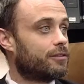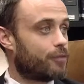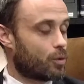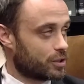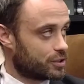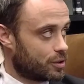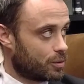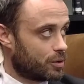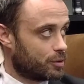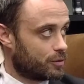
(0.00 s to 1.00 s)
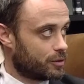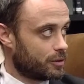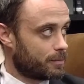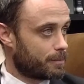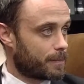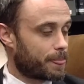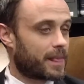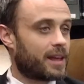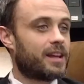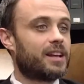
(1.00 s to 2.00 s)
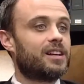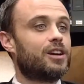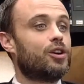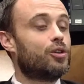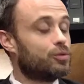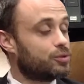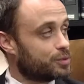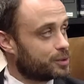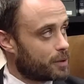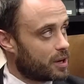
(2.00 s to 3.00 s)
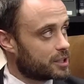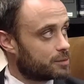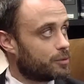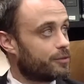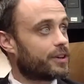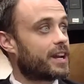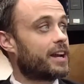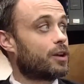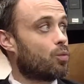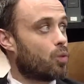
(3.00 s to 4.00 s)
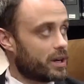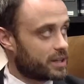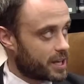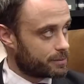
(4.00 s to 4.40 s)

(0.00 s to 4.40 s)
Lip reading: for snow removal, who's responsible for getting what